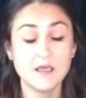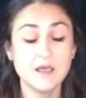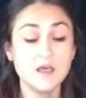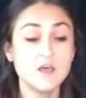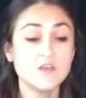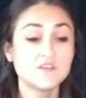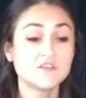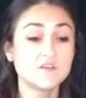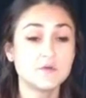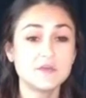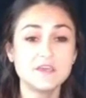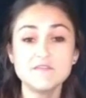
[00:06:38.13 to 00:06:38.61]

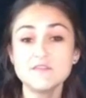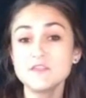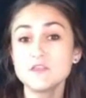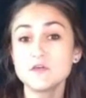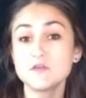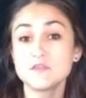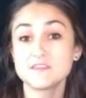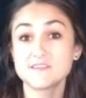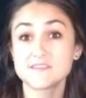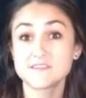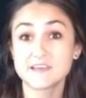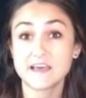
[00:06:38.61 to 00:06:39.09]
So even though
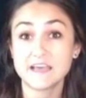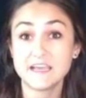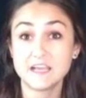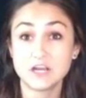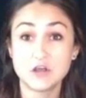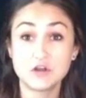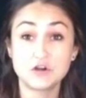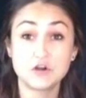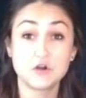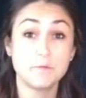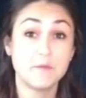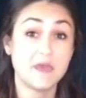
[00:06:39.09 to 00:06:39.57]
the site
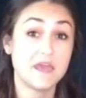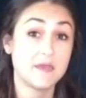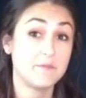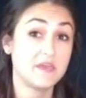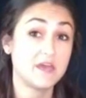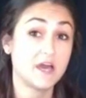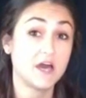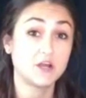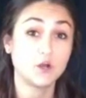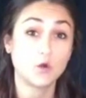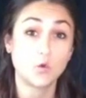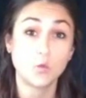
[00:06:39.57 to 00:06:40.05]
owner may
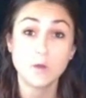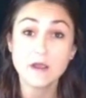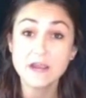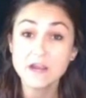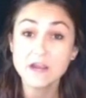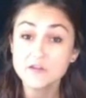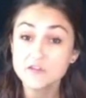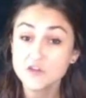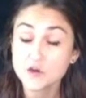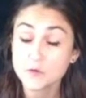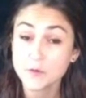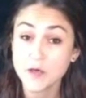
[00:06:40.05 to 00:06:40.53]
be unaware
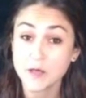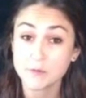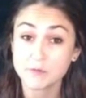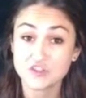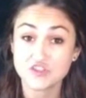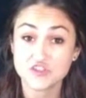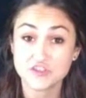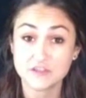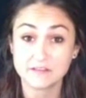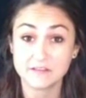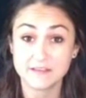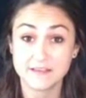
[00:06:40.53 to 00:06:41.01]
they're
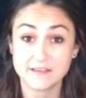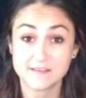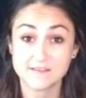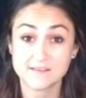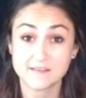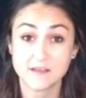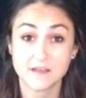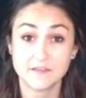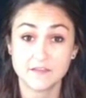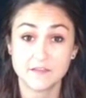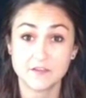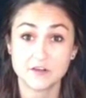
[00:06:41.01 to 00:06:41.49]
publishing links
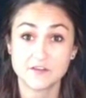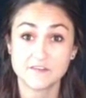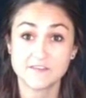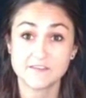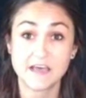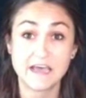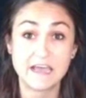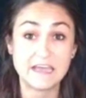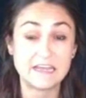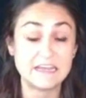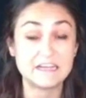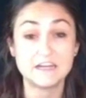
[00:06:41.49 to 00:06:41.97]
on their
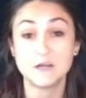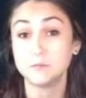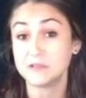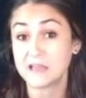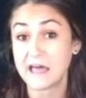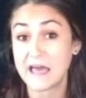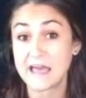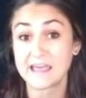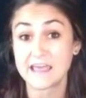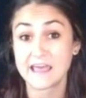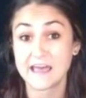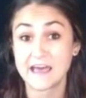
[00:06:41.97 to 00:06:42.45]
site in a
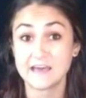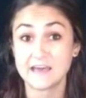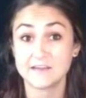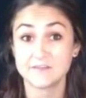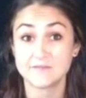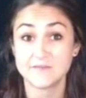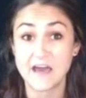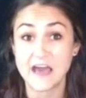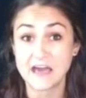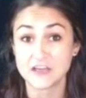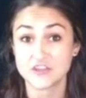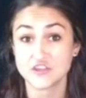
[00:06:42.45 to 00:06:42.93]
black hat
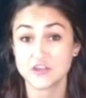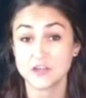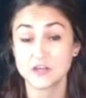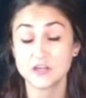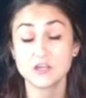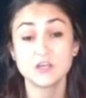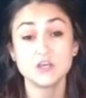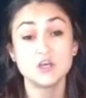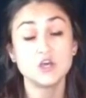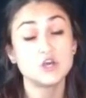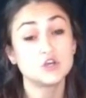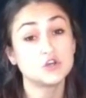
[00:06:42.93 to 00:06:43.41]

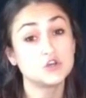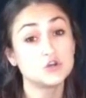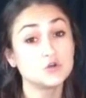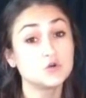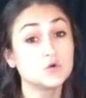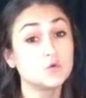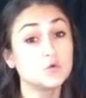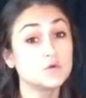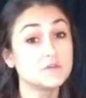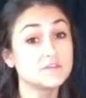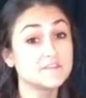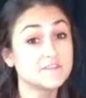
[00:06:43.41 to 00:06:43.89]
fashion,
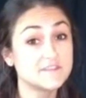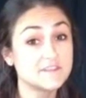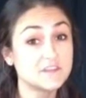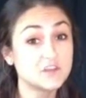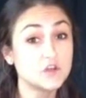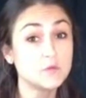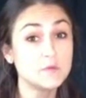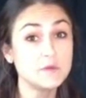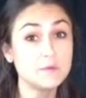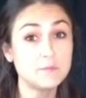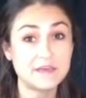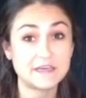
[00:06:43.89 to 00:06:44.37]
Google will
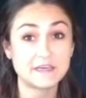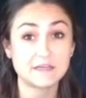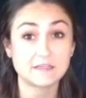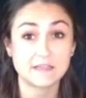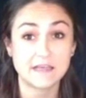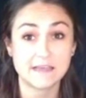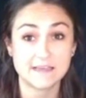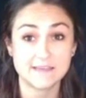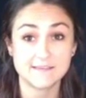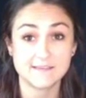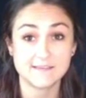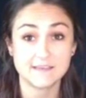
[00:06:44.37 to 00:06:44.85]
still be
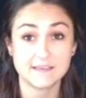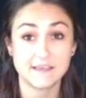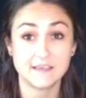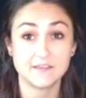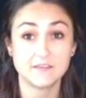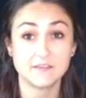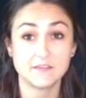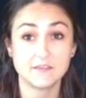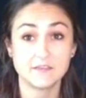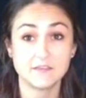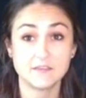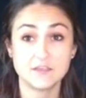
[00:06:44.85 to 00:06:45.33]
penalizing
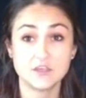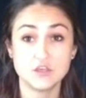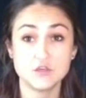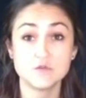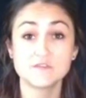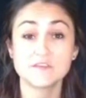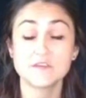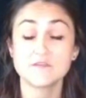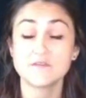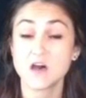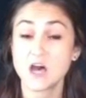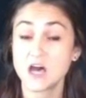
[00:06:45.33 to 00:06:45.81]
the
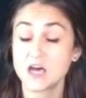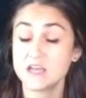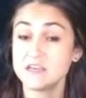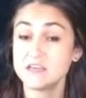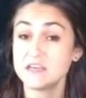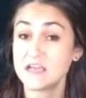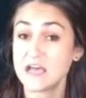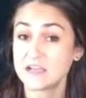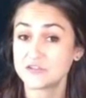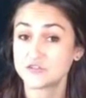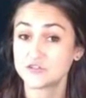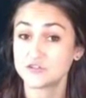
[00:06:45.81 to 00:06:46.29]
use of
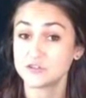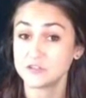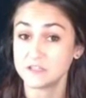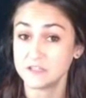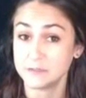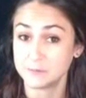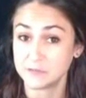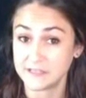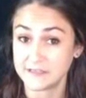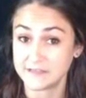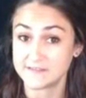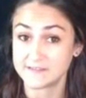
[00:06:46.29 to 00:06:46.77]
unnaturally
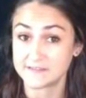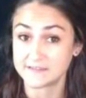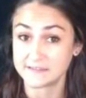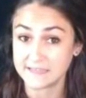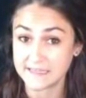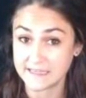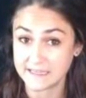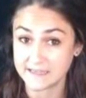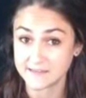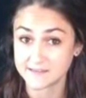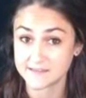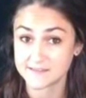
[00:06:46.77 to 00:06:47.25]
placed
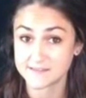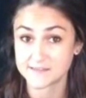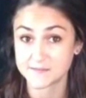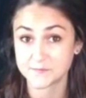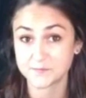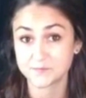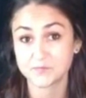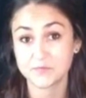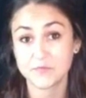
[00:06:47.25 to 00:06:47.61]
links.